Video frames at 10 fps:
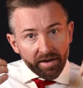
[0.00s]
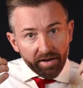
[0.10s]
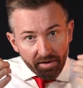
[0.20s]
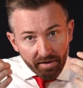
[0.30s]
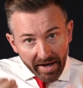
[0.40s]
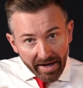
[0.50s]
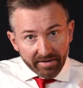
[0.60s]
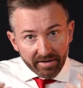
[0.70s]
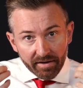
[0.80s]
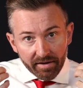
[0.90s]
that
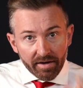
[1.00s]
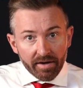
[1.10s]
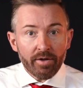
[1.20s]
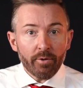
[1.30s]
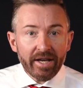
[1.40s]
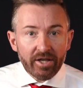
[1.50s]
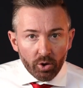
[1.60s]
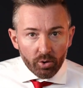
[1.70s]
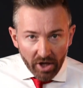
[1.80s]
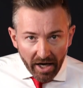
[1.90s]
the ratio
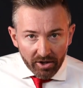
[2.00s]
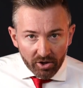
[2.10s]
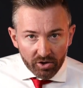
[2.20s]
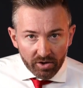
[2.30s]
changed.